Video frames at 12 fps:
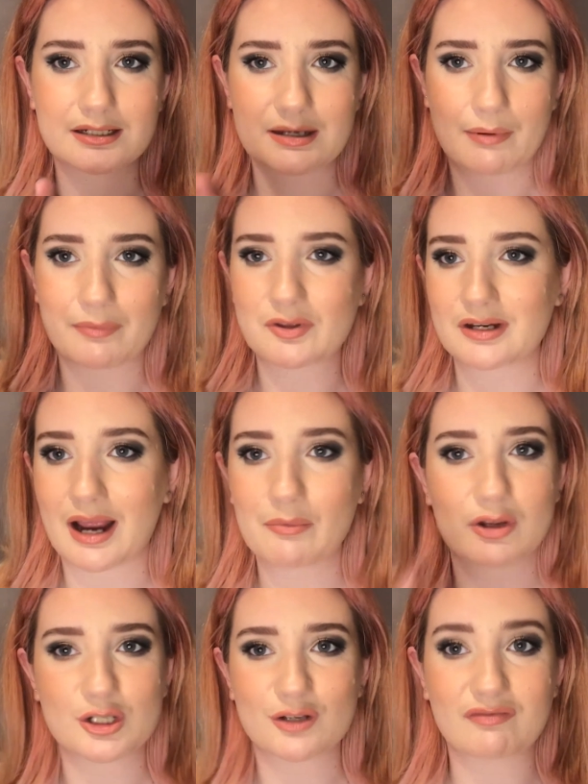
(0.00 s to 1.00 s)
tip upside down,
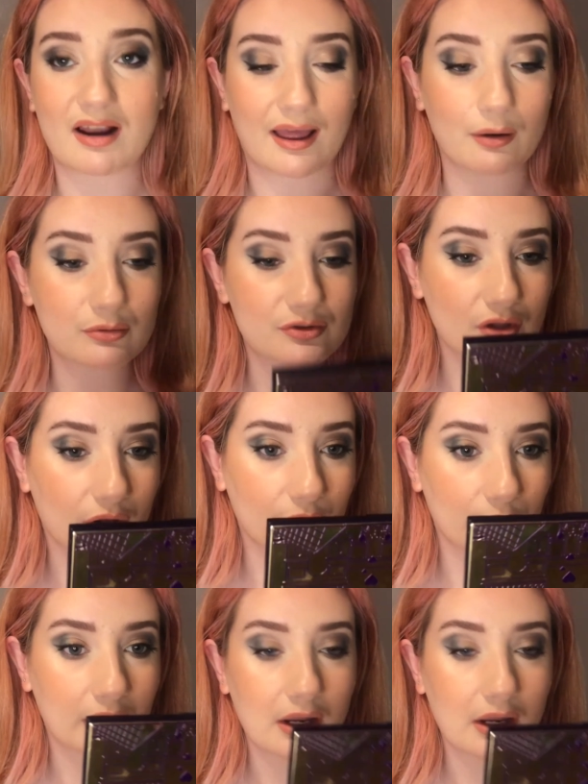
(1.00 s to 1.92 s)
it just fell out. So I